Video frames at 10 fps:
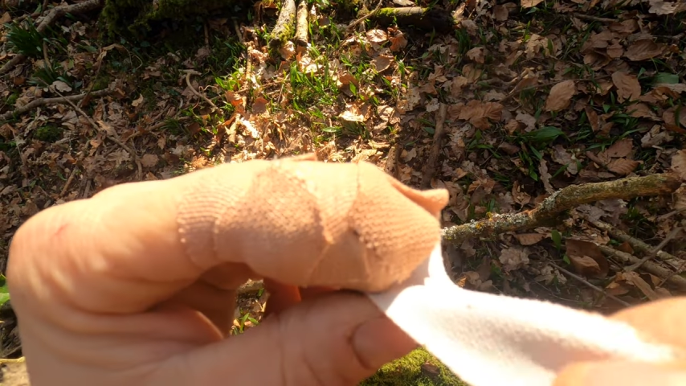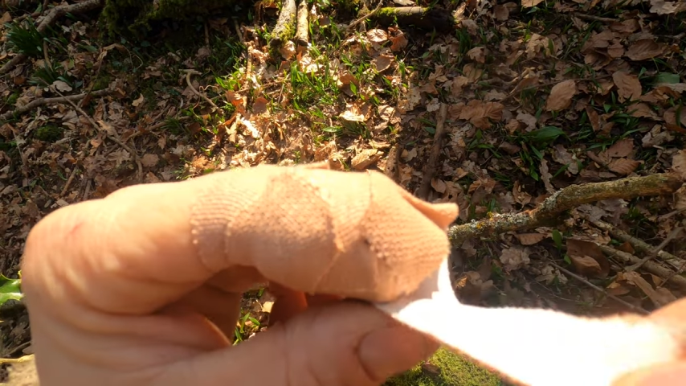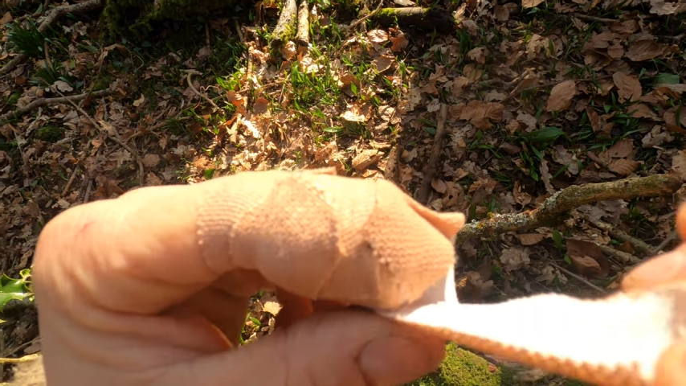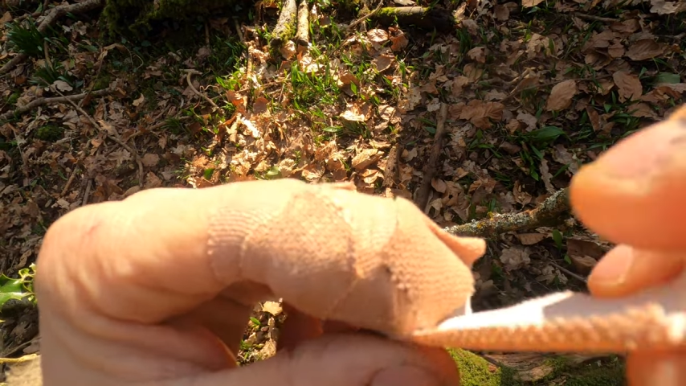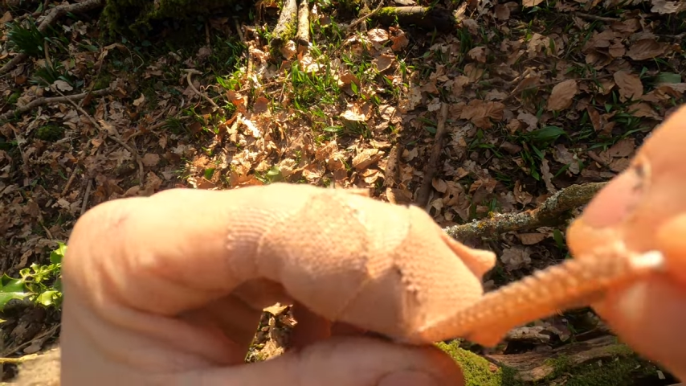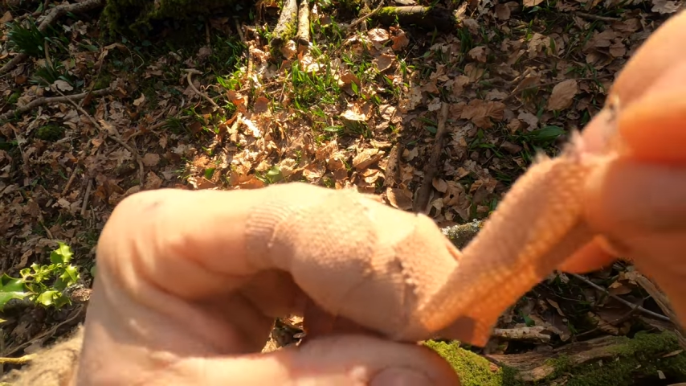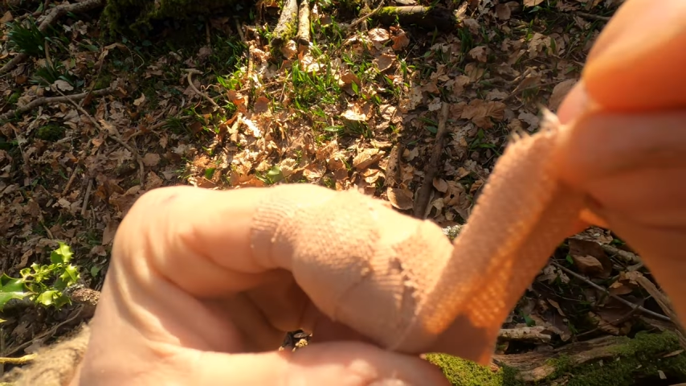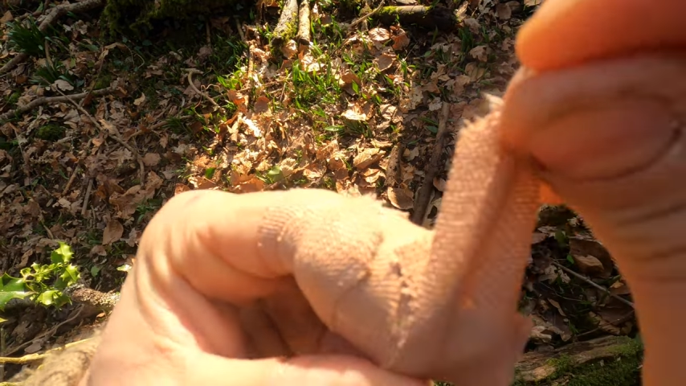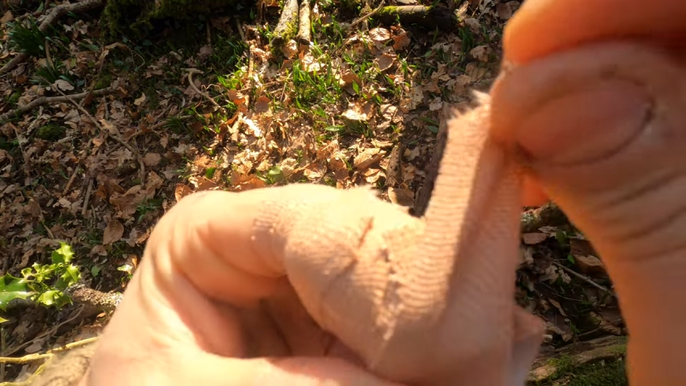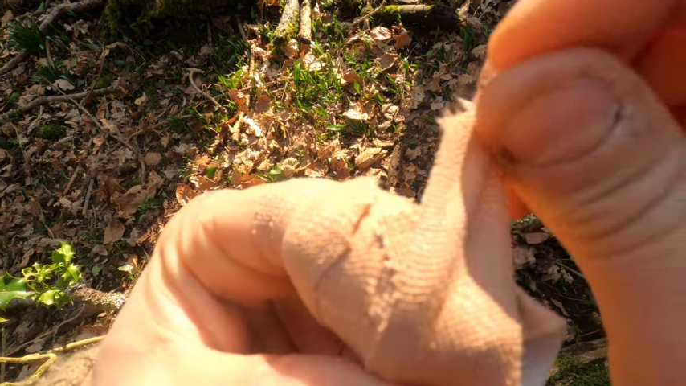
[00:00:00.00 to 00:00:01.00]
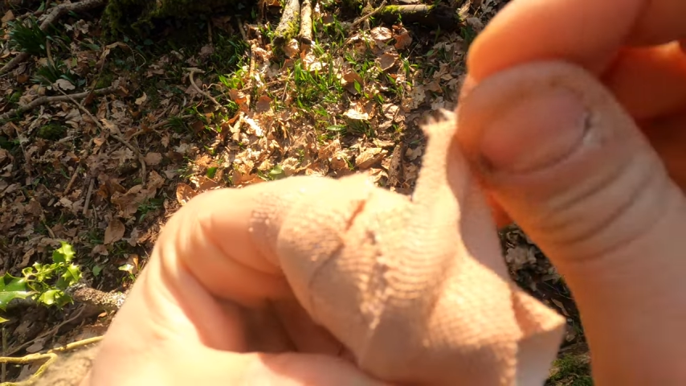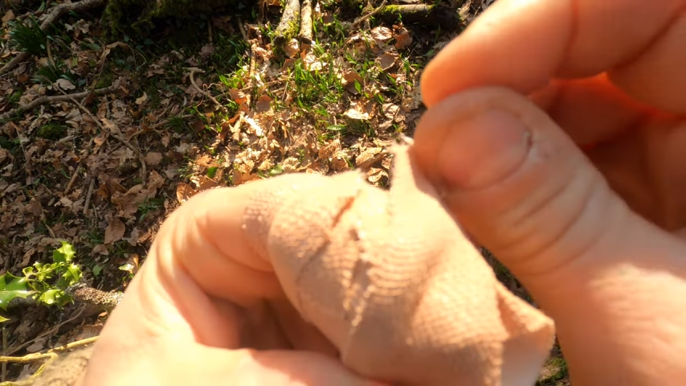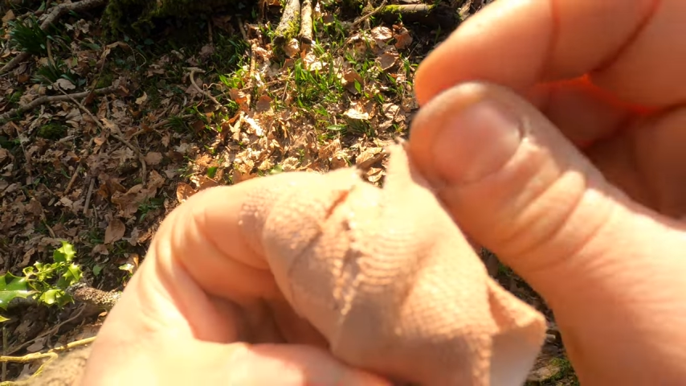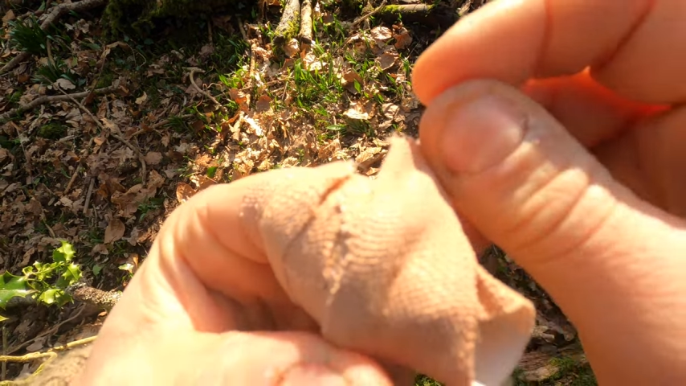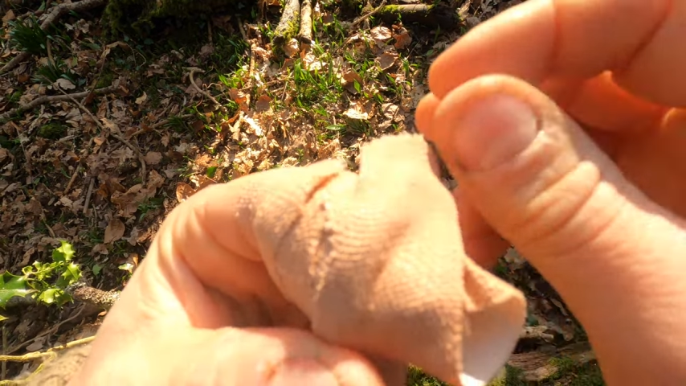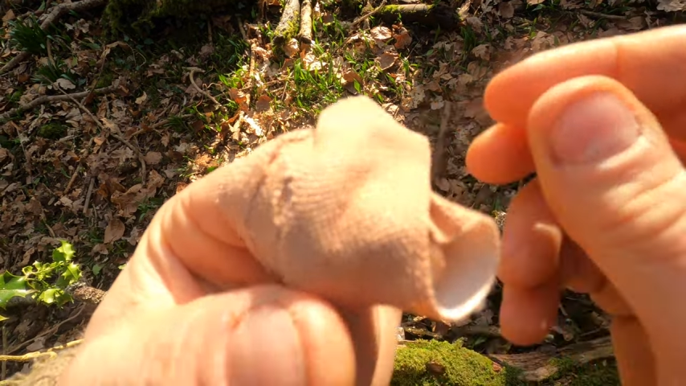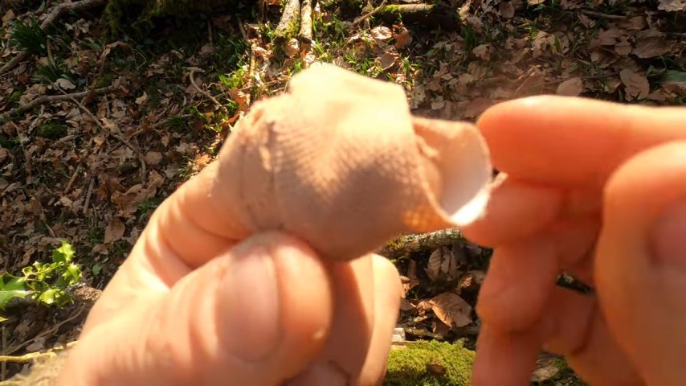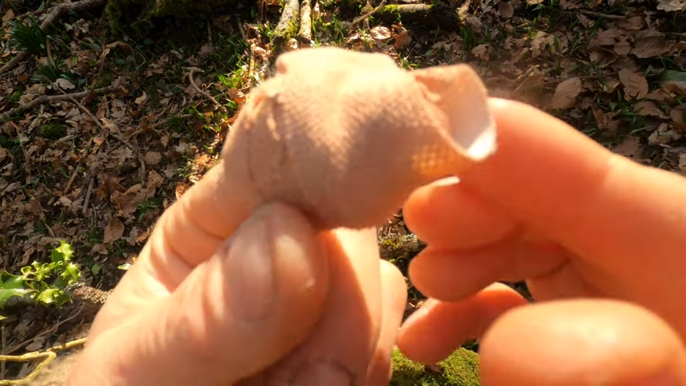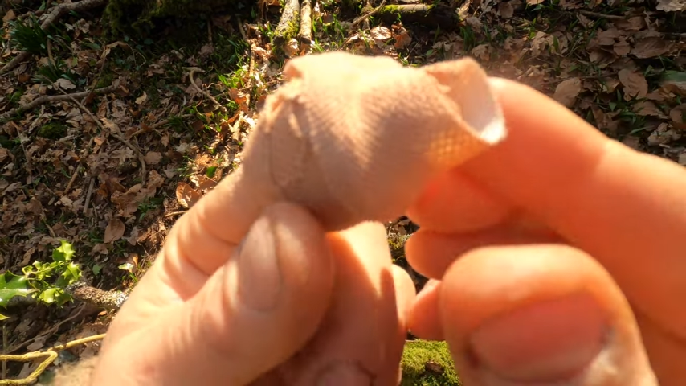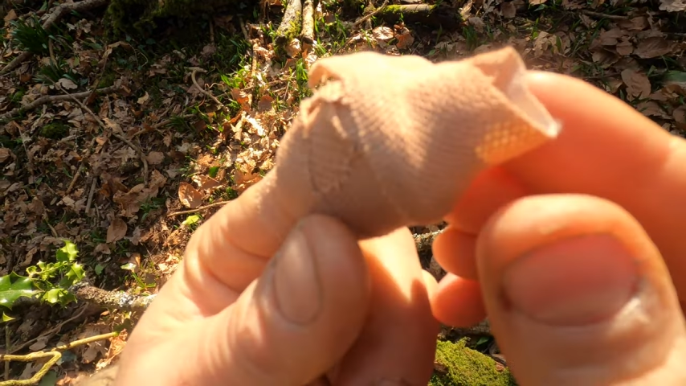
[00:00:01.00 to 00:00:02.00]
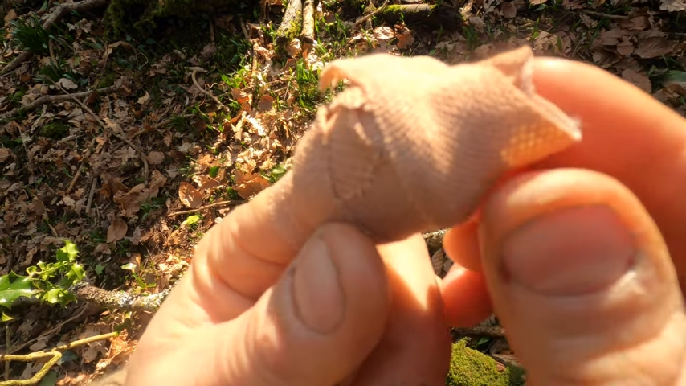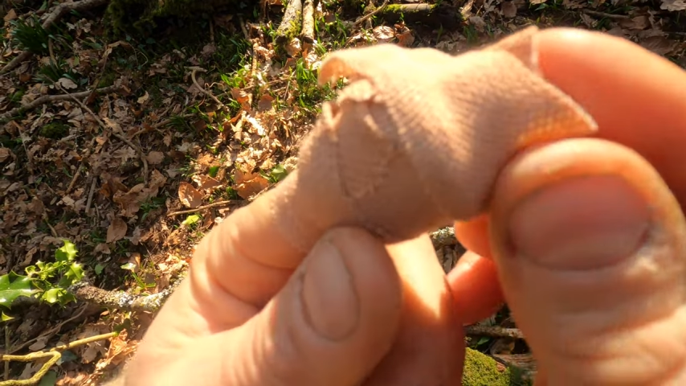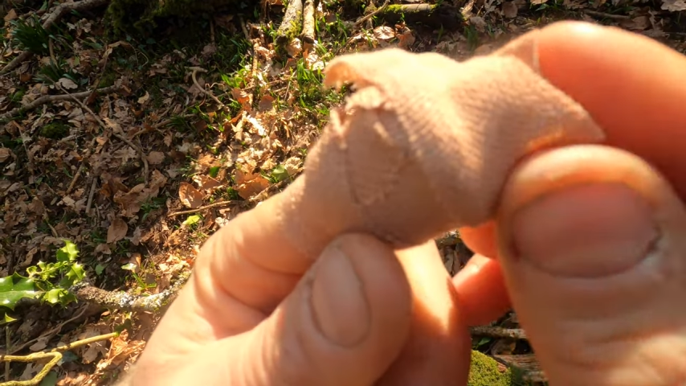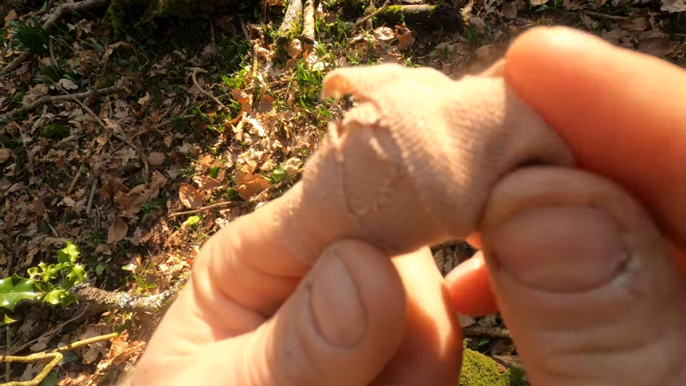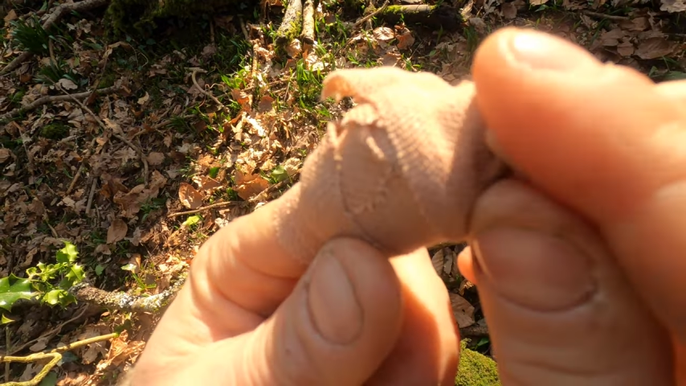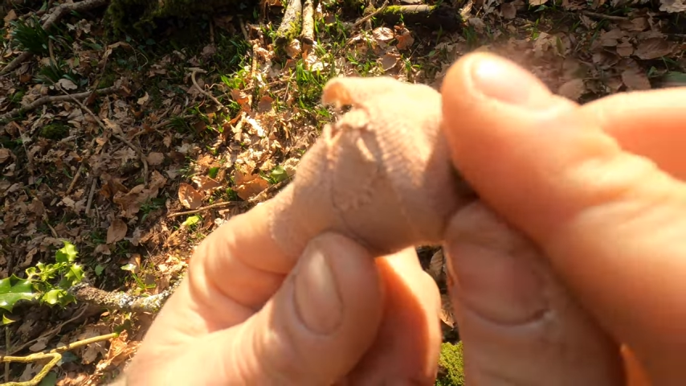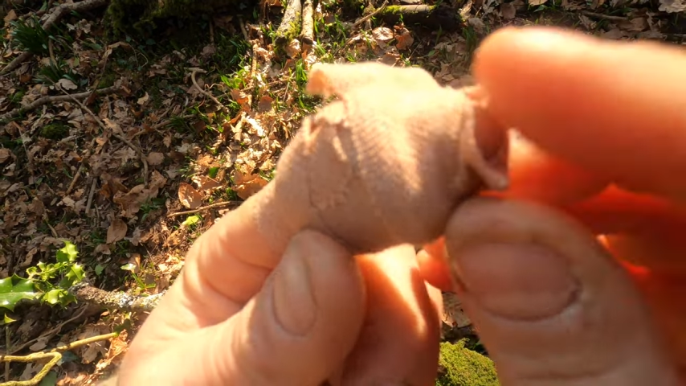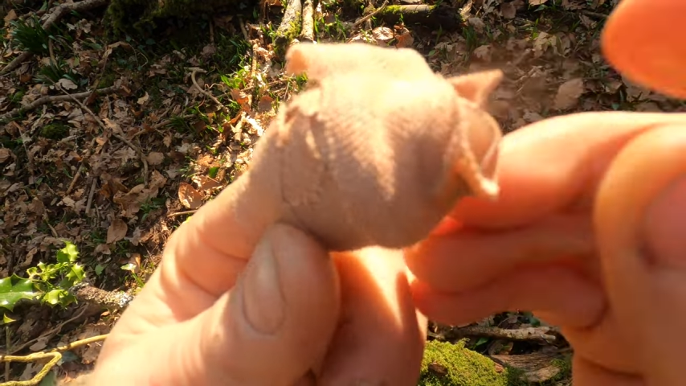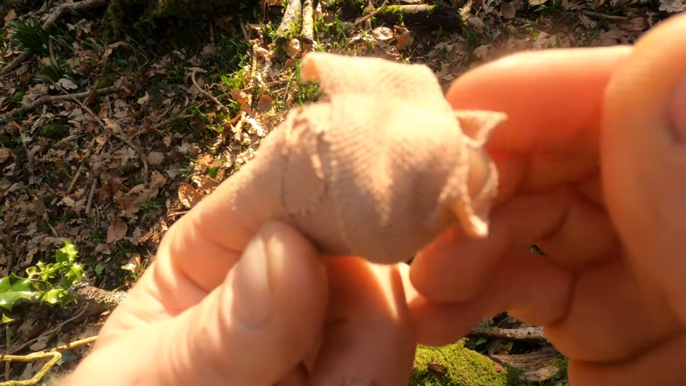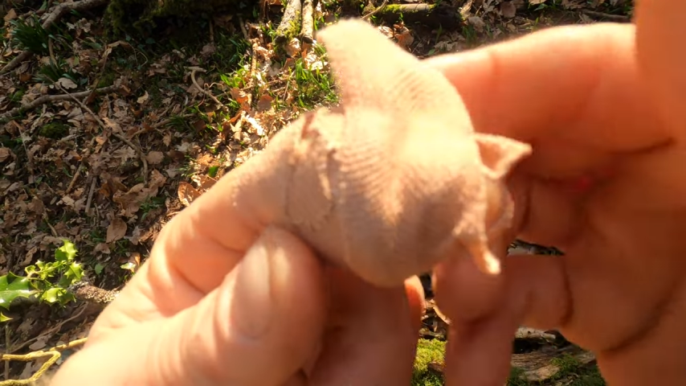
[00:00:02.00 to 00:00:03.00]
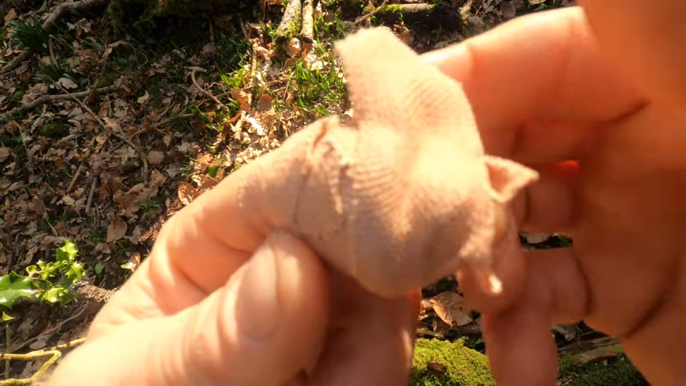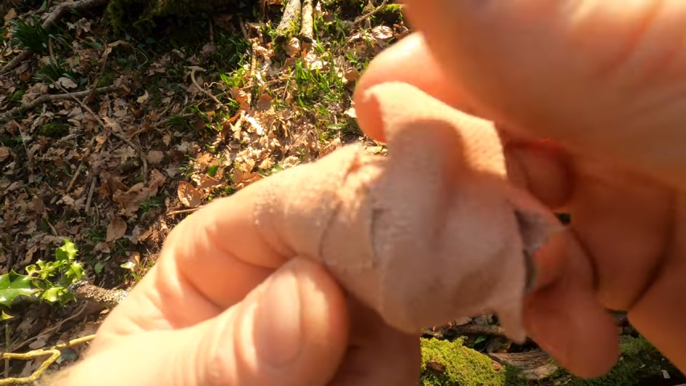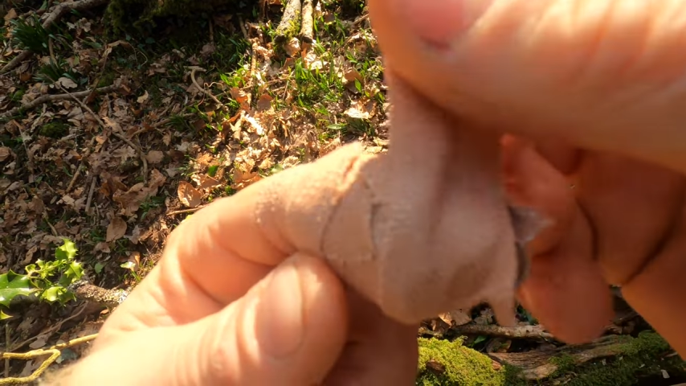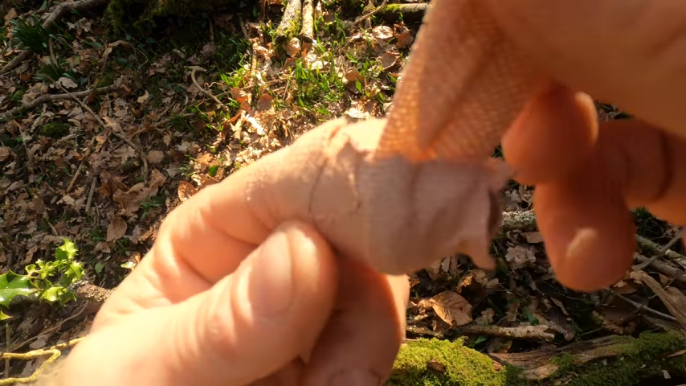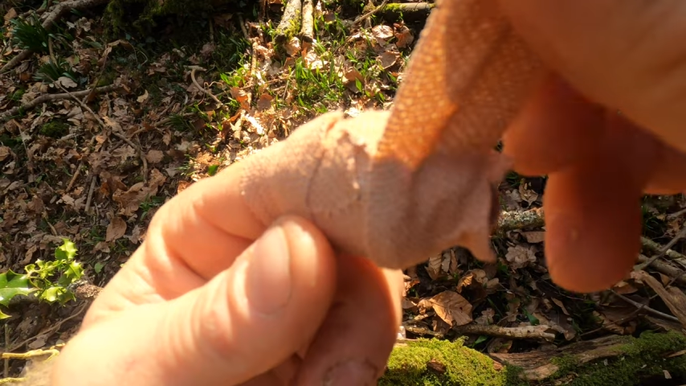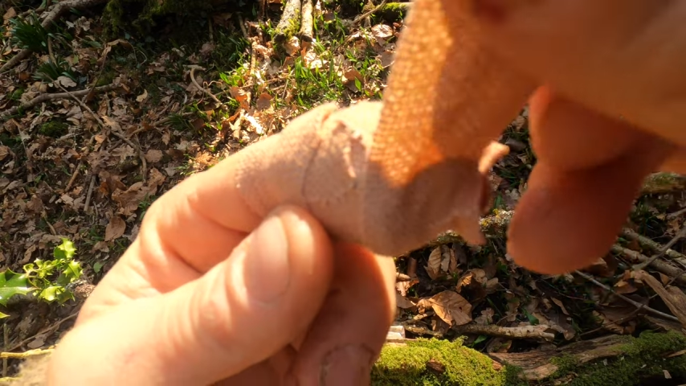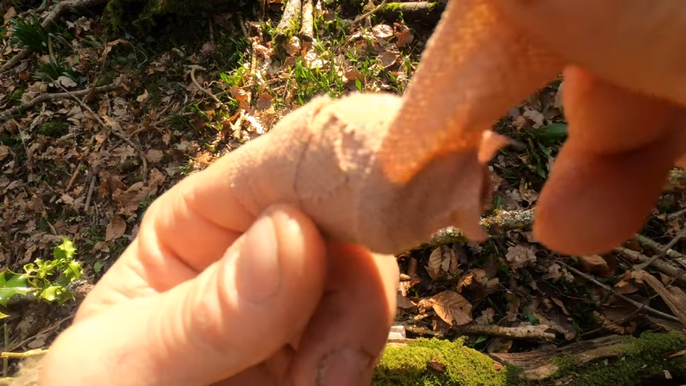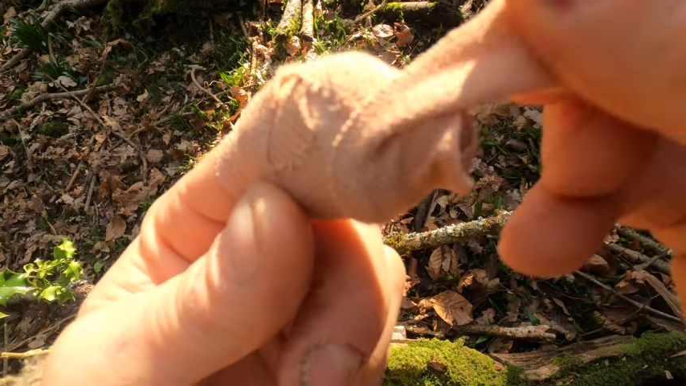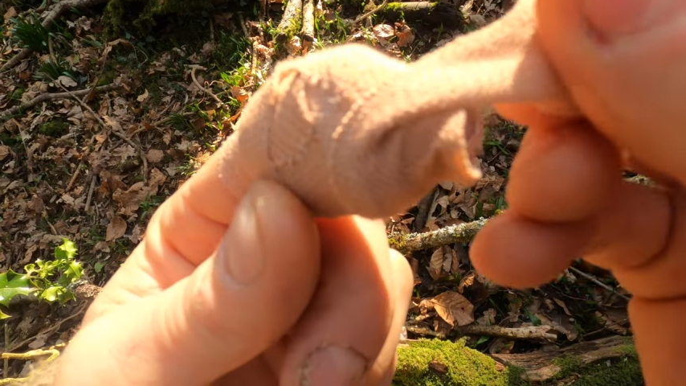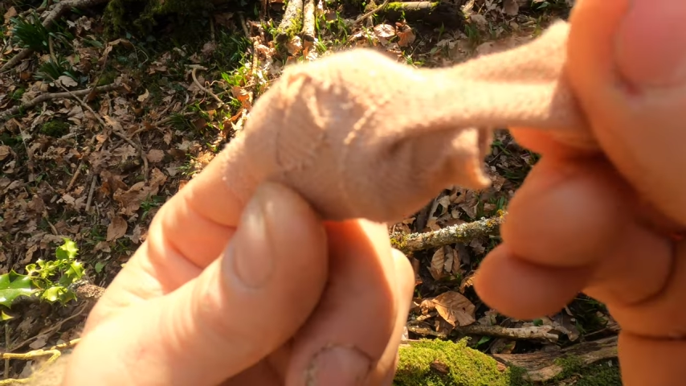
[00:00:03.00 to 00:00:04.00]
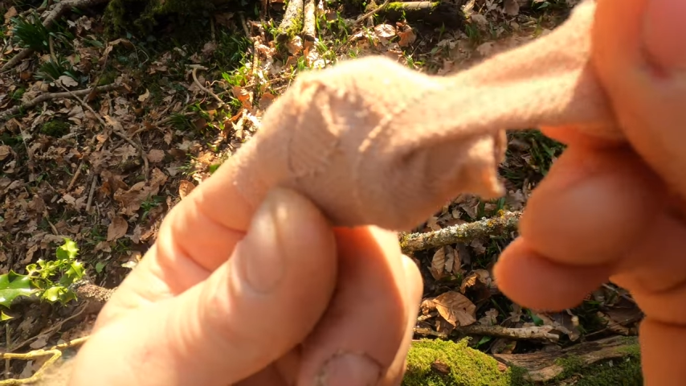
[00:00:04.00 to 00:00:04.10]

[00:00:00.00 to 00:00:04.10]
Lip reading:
No face is visible, so there are no lips to read.